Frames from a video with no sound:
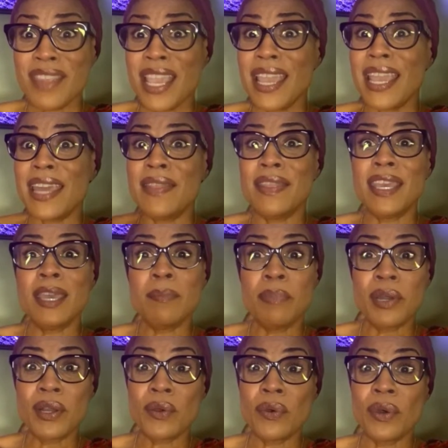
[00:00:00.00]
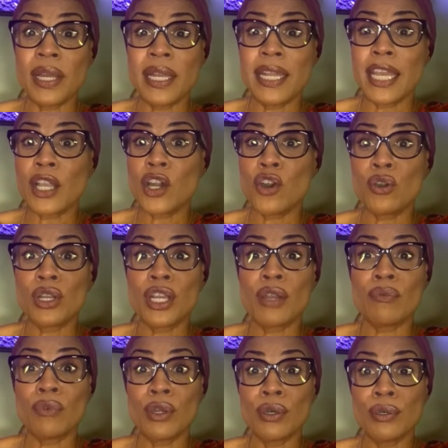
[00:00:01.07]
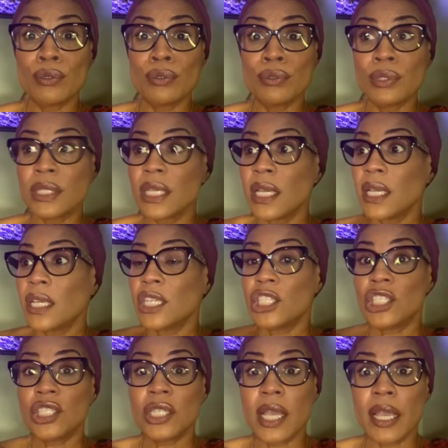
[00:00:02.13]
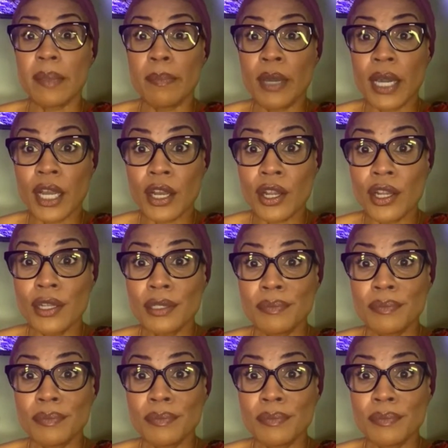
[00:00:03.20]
and then put on that coconut rose shea butter,